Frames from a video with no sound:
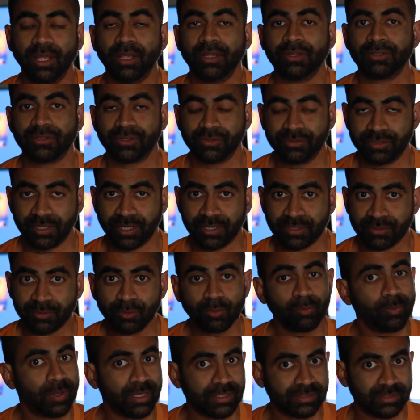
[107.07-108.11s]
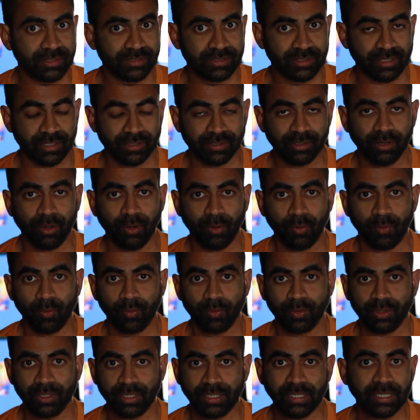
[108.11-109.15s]
So there are two ways this can go.
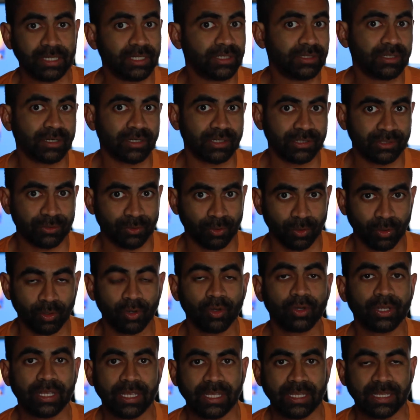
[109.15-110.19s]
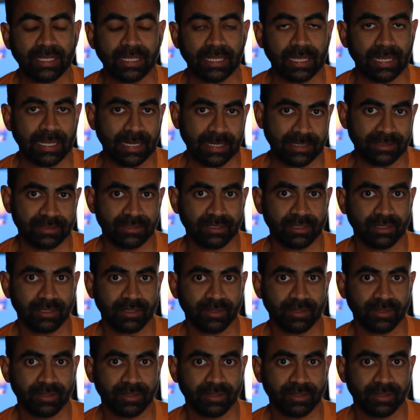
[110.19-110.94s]
Either you're looking at